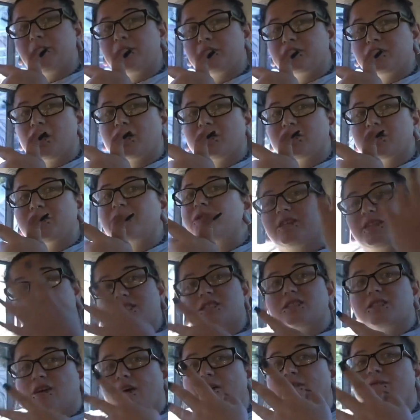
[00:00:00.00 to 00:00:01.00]
we talked to, this
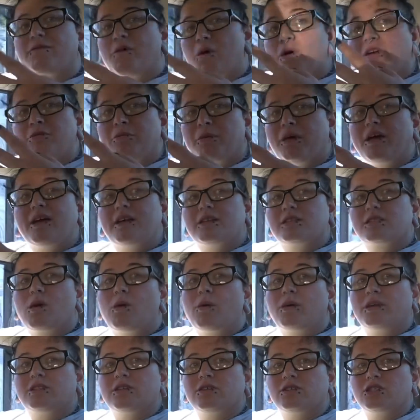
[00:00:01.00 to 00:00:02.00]
is her fourth place
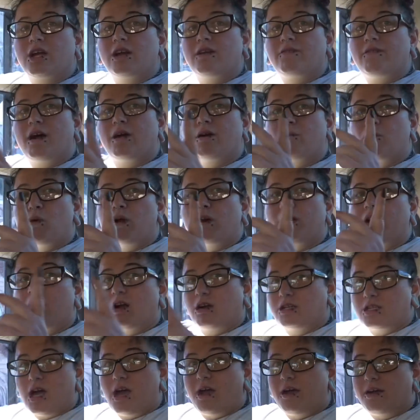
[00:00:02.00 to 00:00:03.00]
going to try to find one of her
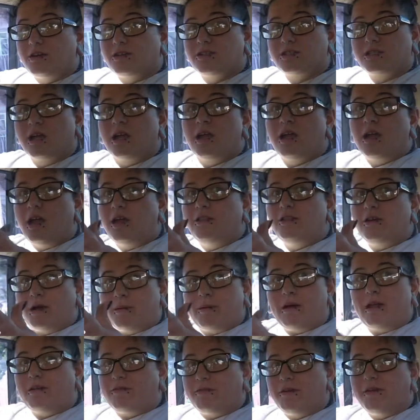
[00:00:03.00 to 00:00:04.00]
tires. And oh they're
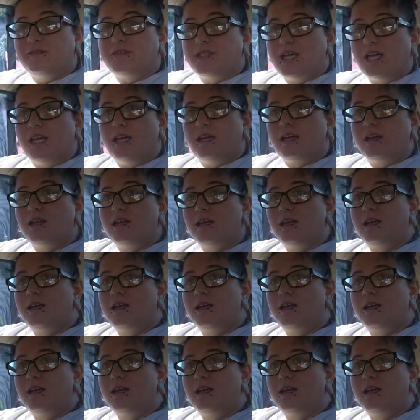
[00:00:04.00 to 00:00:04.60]
about gosh. a fifteen.